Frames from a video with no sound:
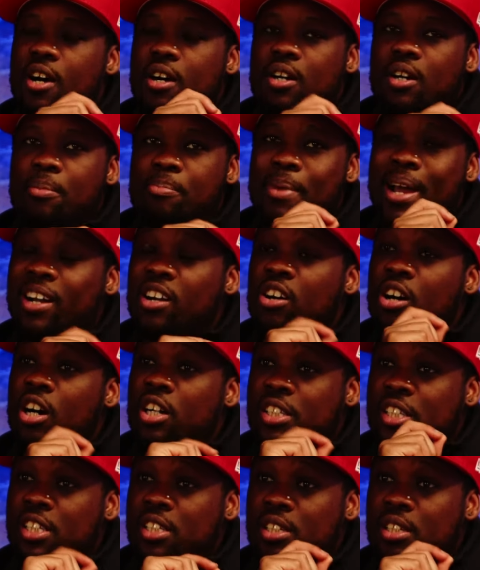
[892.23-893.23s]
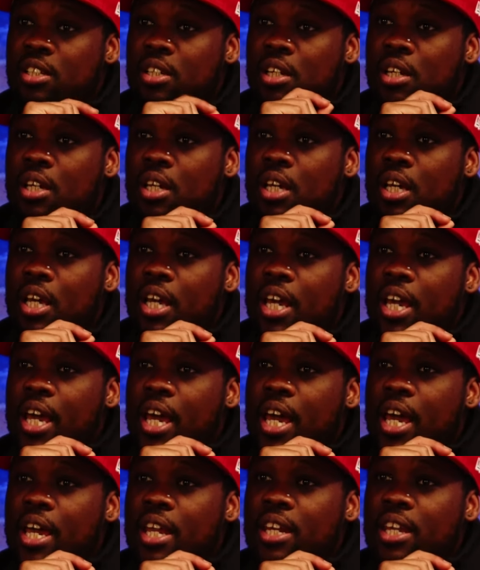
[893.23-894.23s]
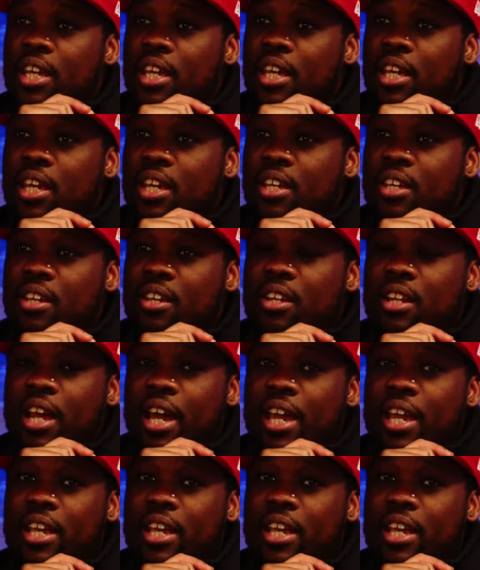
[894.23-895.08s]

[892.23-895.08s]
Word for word: a manga artist, mm. and he he like